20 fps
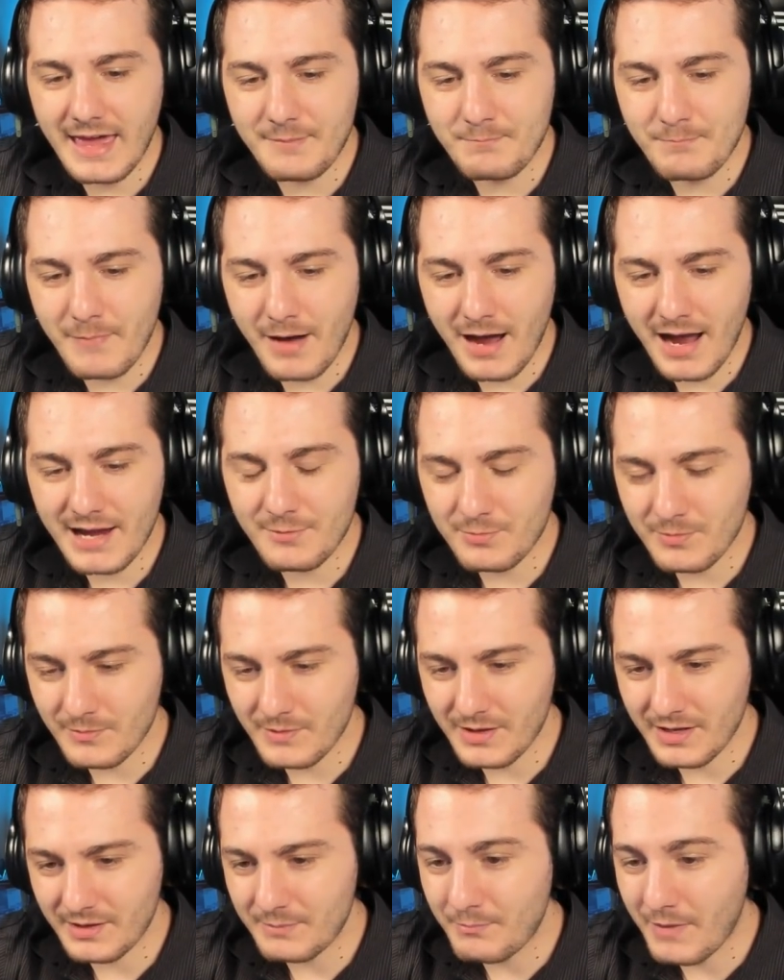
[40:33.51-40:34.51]
and my
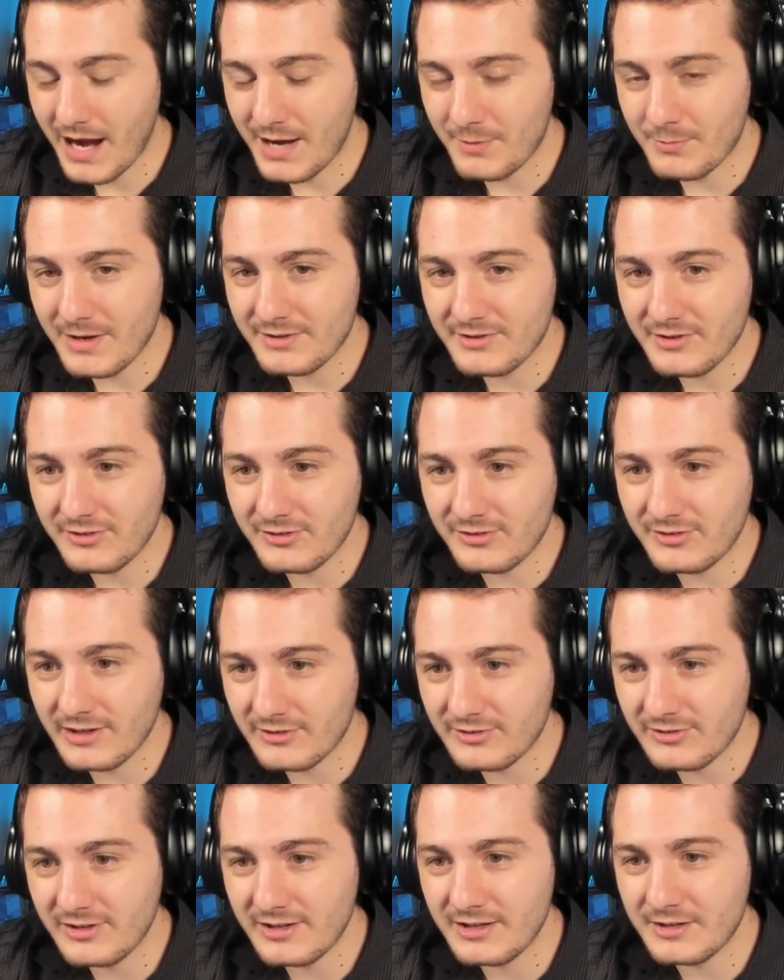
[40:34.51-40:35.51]
my rent is
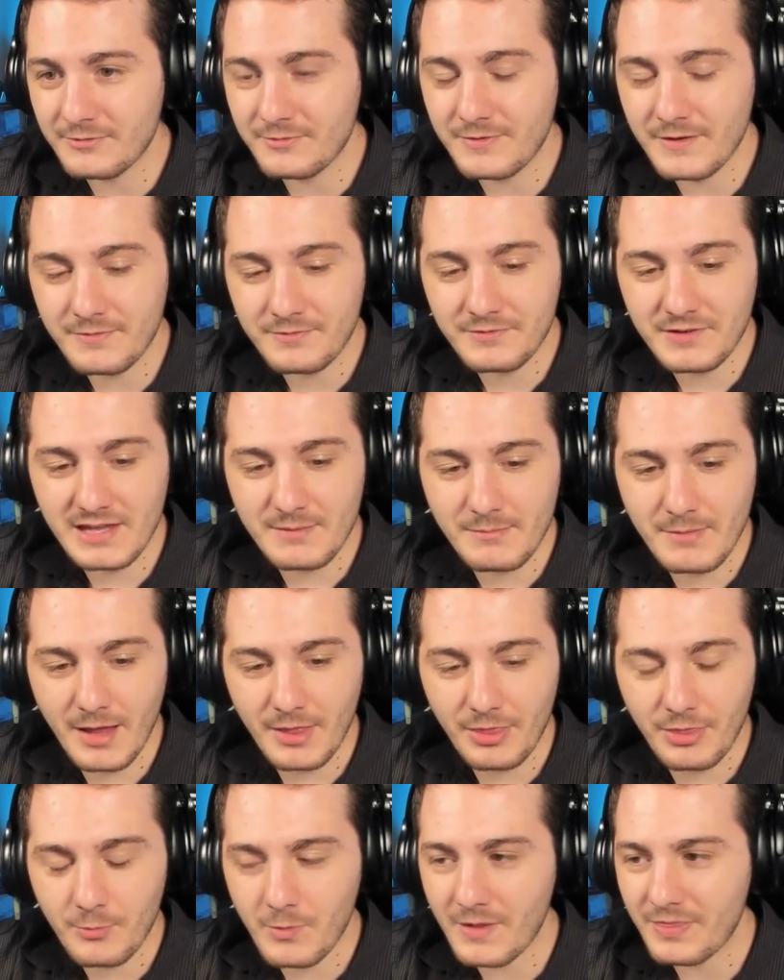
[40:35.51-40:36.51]
1650 a
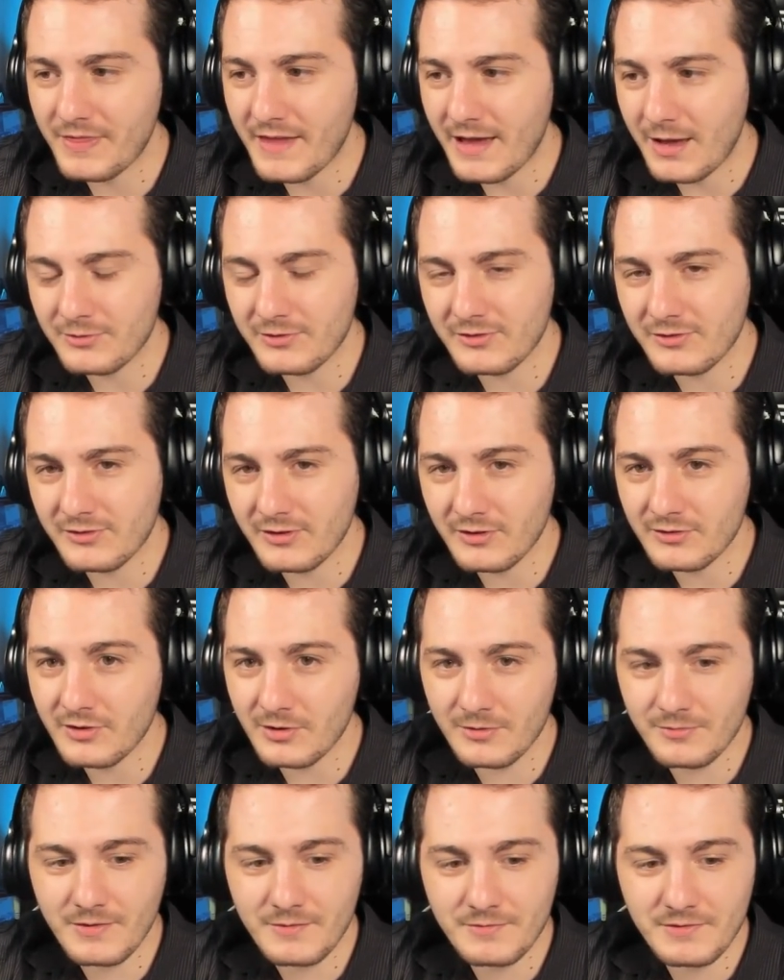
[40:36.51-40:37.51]
month
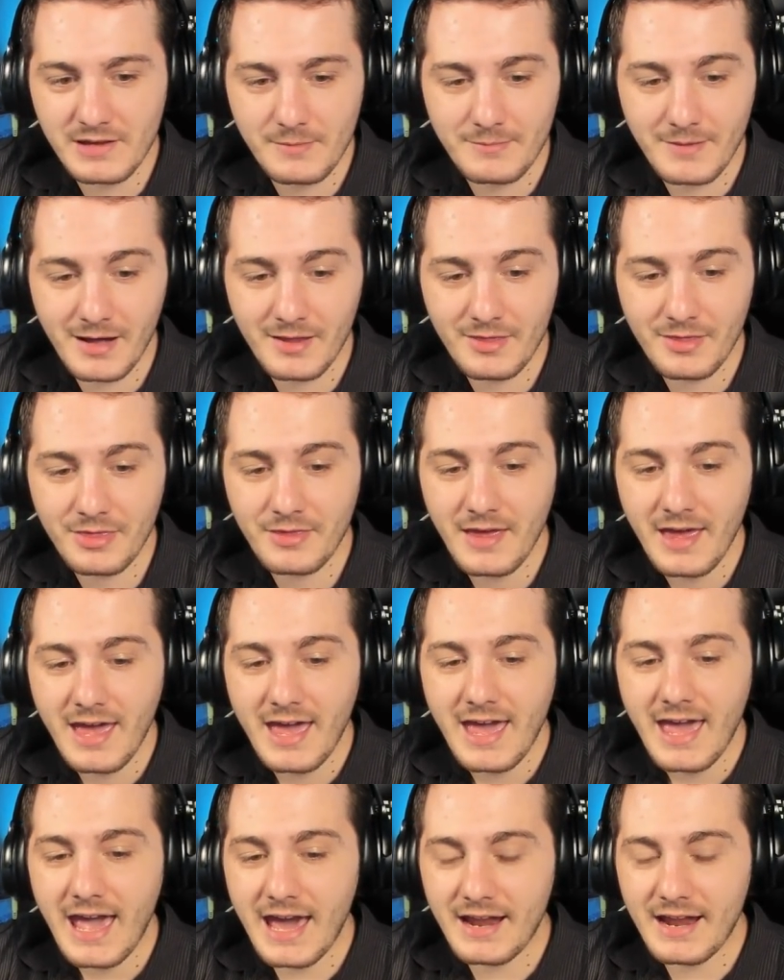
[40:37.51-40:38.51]
1650 a month
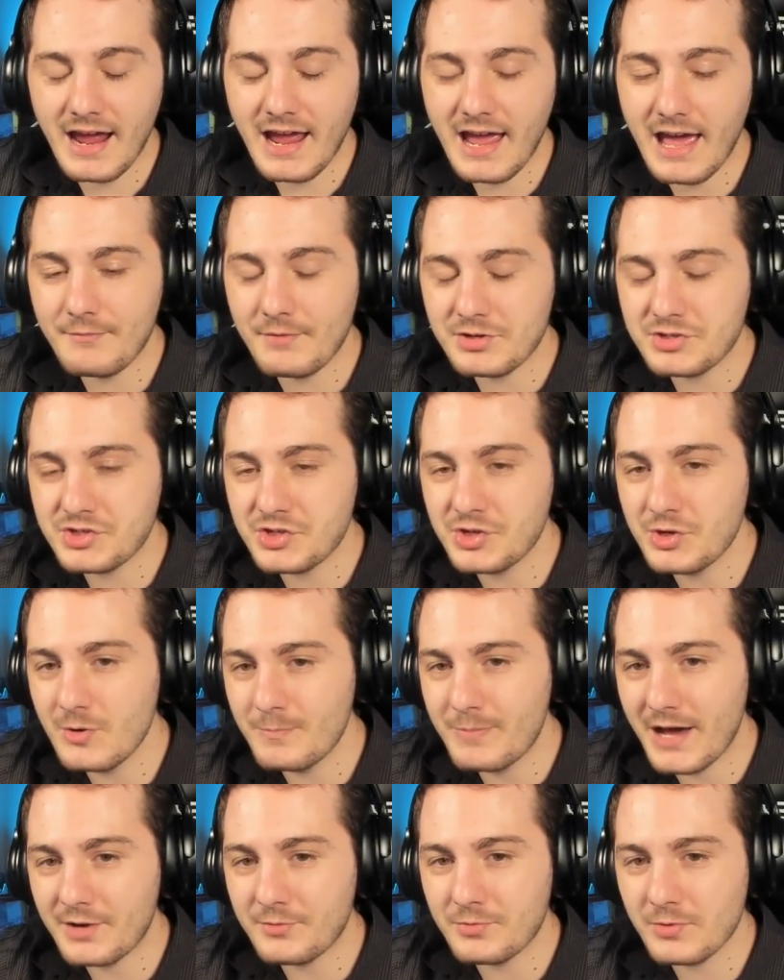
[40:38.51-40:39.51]
and i have a
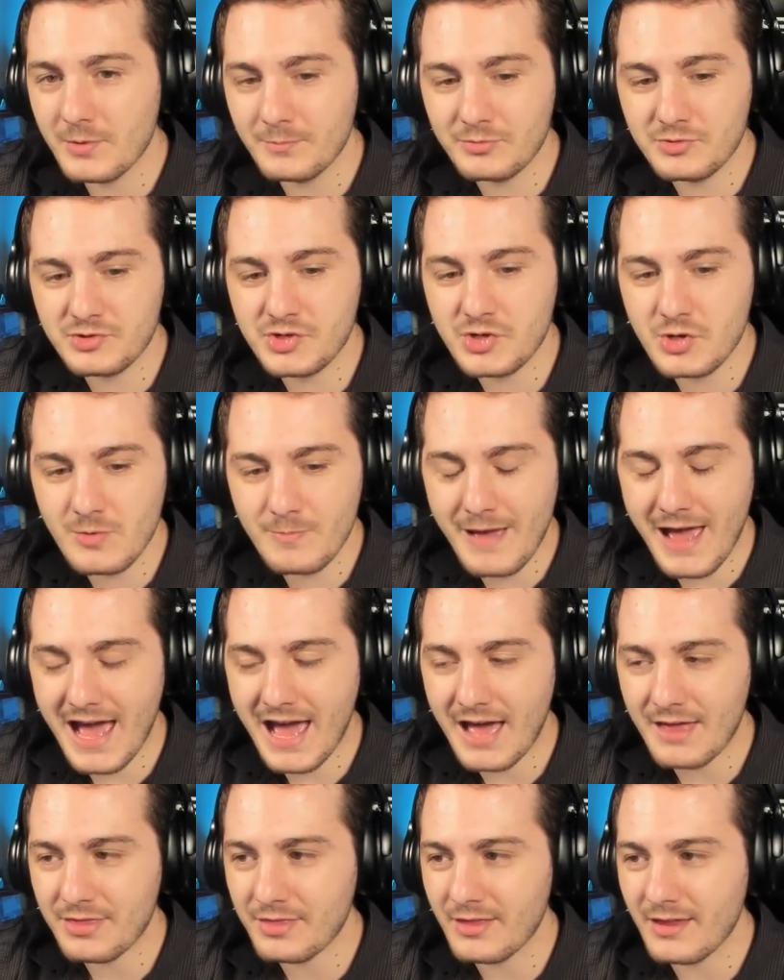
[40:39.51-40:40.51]
two bedroom two
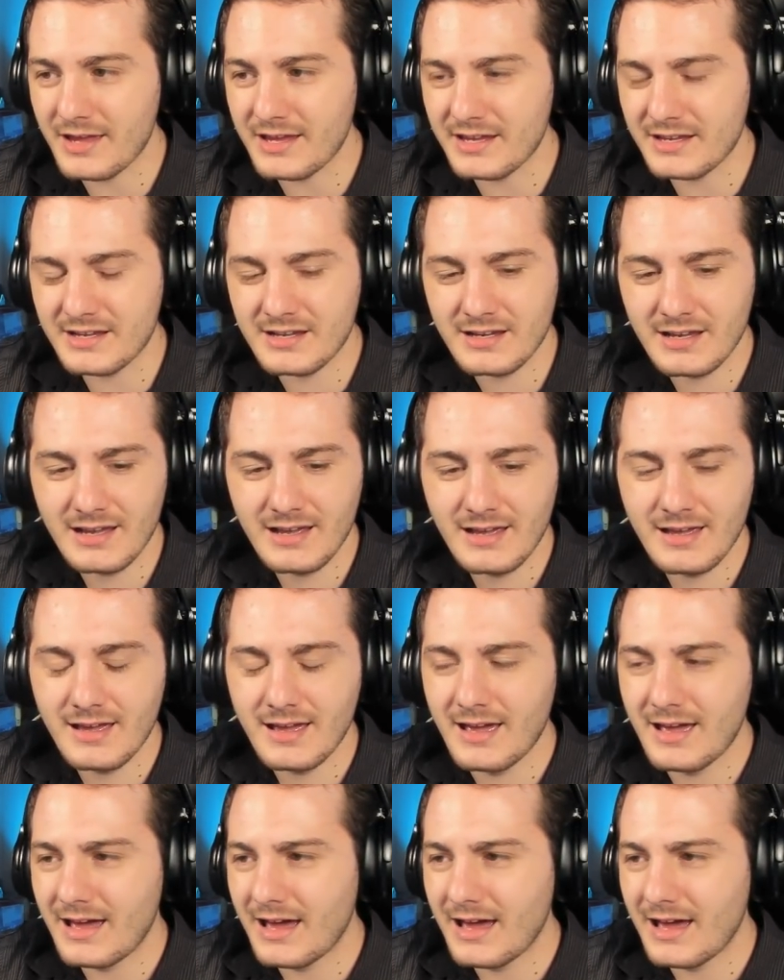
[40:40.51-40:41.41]
bath like